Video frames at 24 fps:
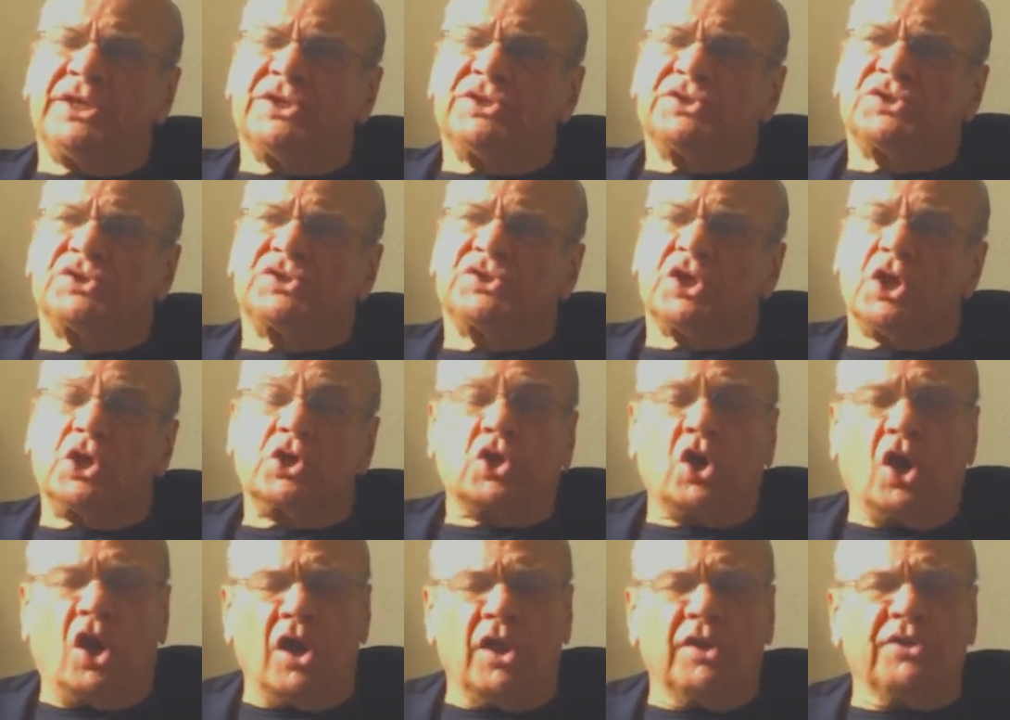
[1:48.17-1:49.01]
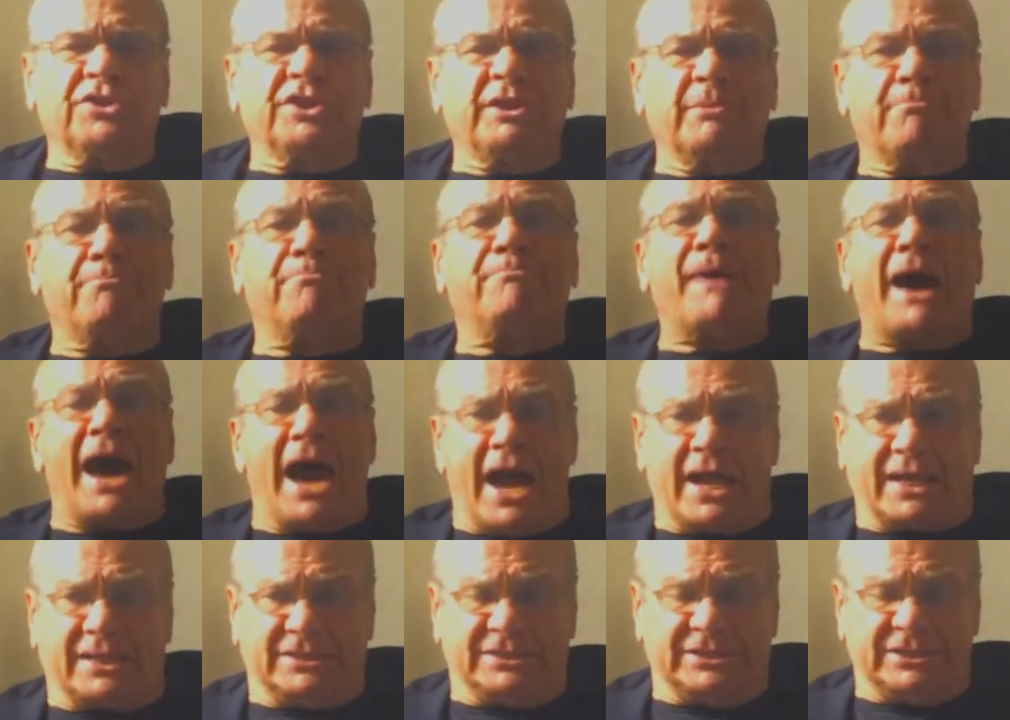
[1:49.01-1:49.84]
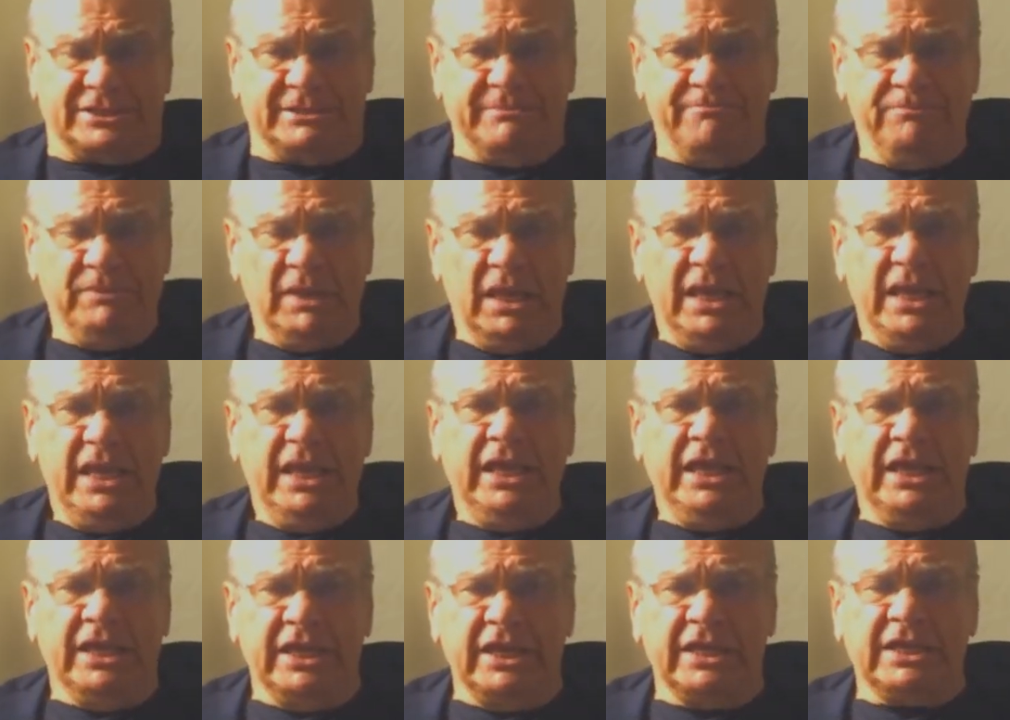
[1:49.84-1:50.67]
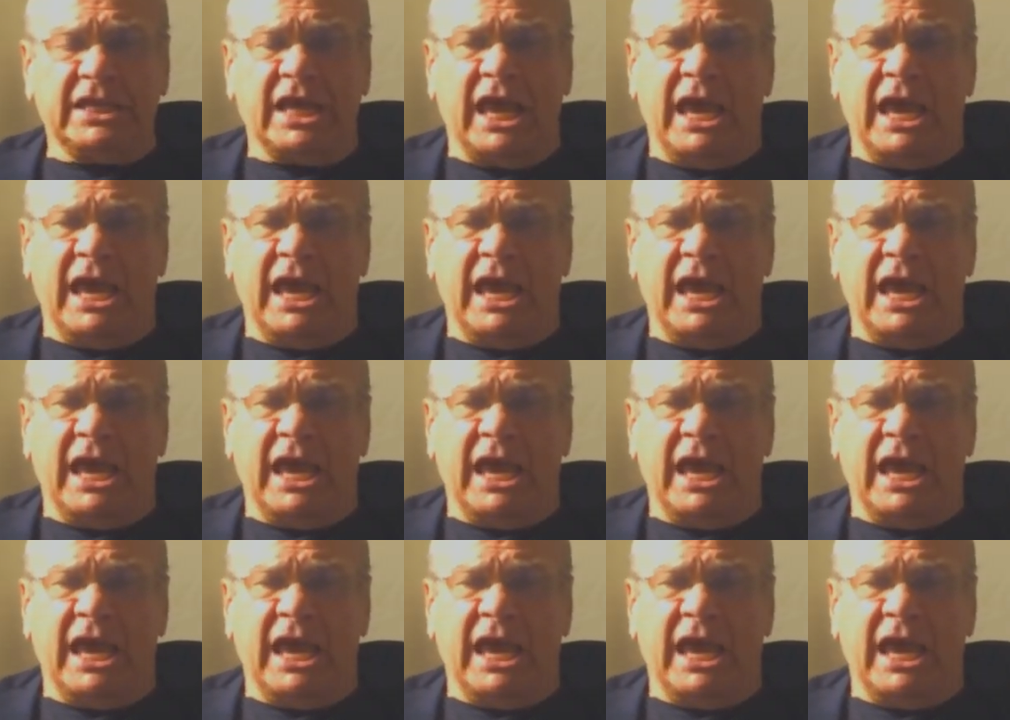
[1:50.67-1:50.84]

is called The Box. In it,